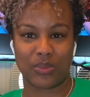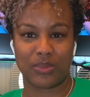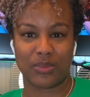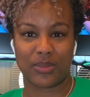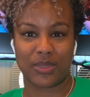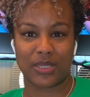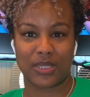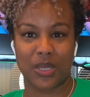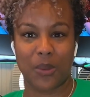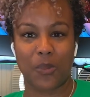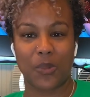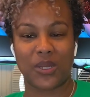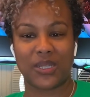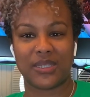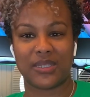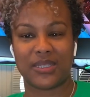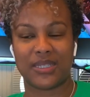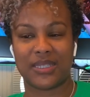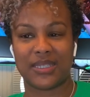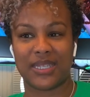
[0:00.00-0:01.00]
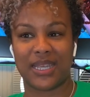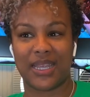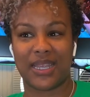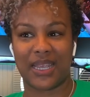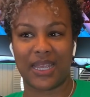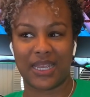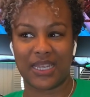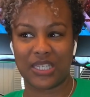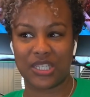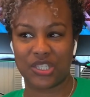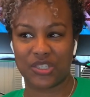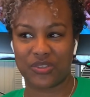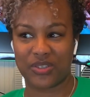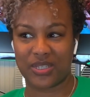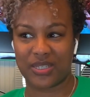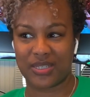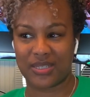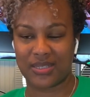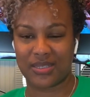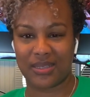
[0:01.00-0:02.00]
someone to take
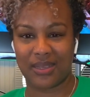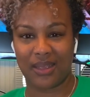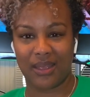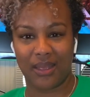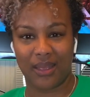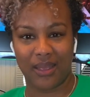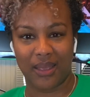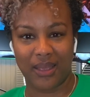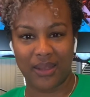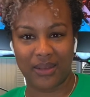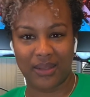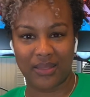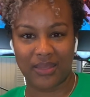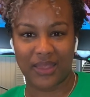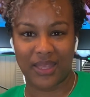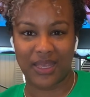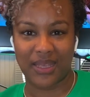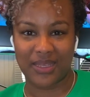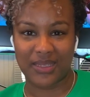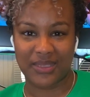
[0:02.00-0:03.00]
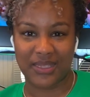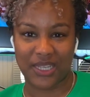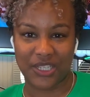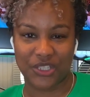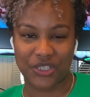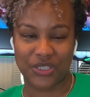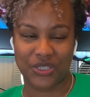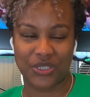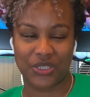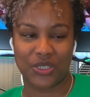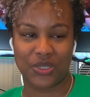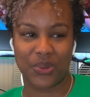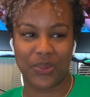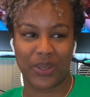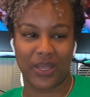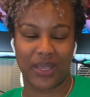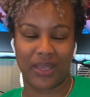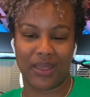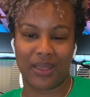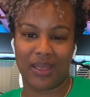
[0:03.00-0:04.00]
interest in the things that you're
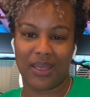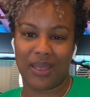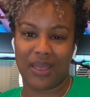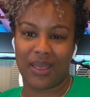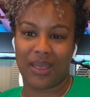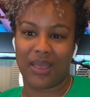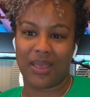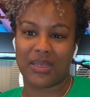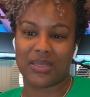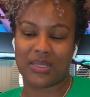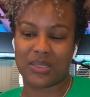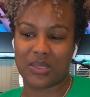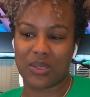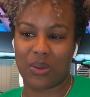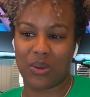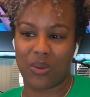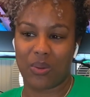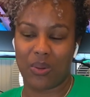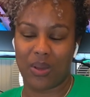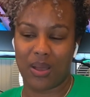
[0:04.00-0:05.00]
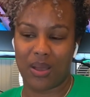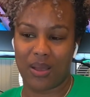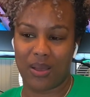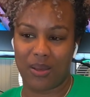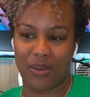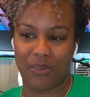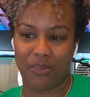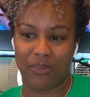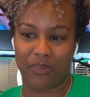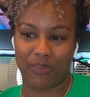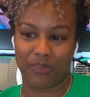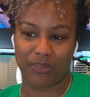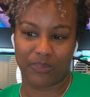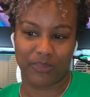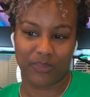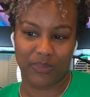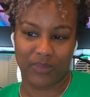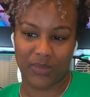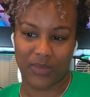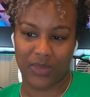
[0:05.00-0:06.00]
doing. And so, um,
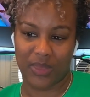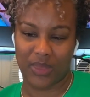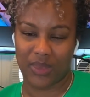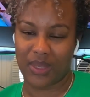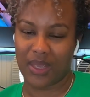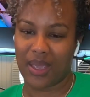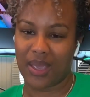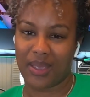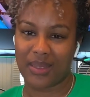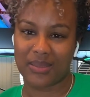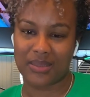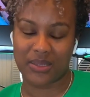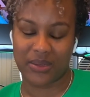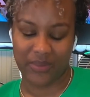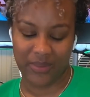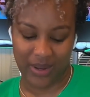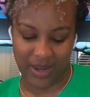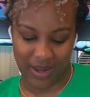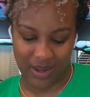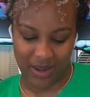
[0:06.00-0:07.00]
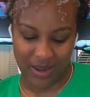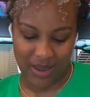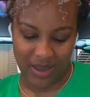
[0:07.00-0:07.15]
yeah, it's great.